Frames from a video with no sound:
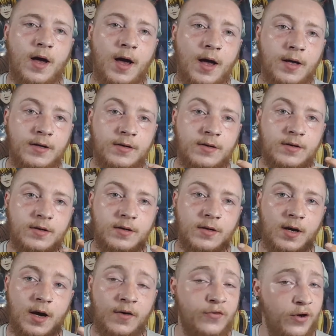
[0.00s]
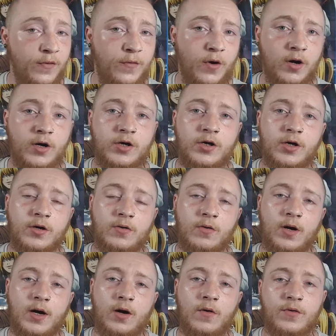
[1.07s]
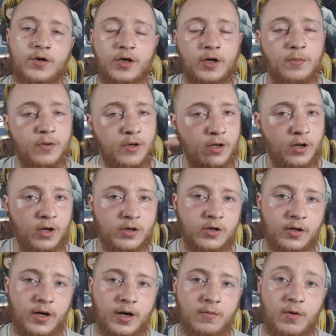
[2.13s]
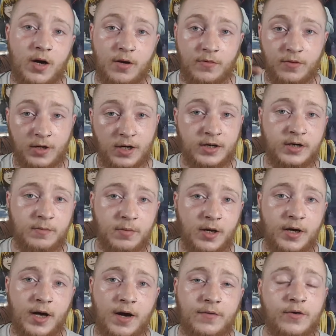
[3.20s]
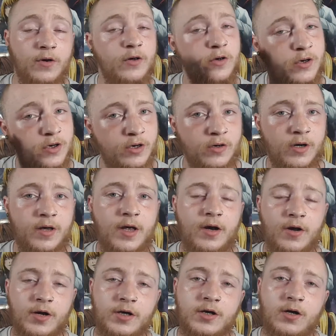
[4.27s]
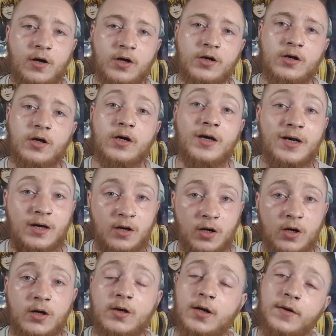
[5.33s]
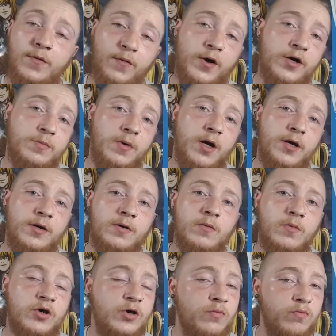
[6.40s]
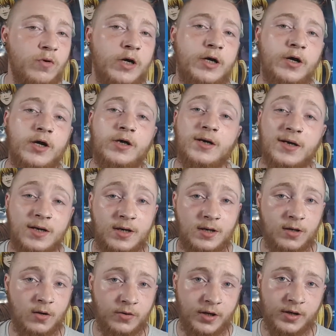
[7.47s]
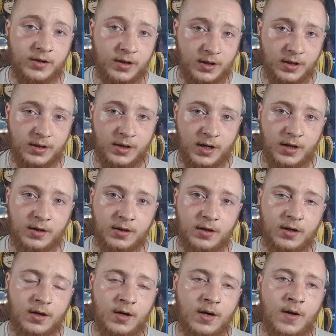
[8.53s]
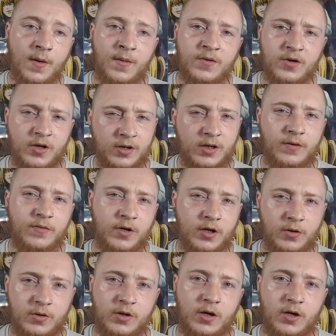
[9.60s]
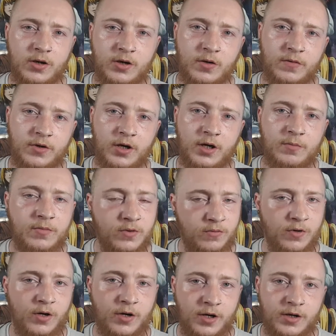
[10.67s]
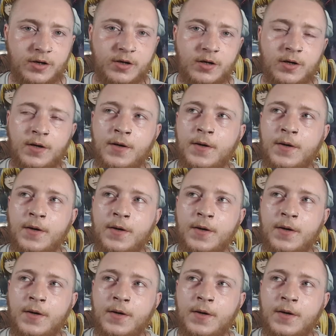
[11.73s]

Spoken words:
And after I'd varnished it and all that, obviously I'd put the gloss on it, well, the glistening blood after. You still get that nice gloss look, and it looked like fresh blood, which is really nice, and it still does to this day. So it doesn't even lose gloss over time. It's real nice.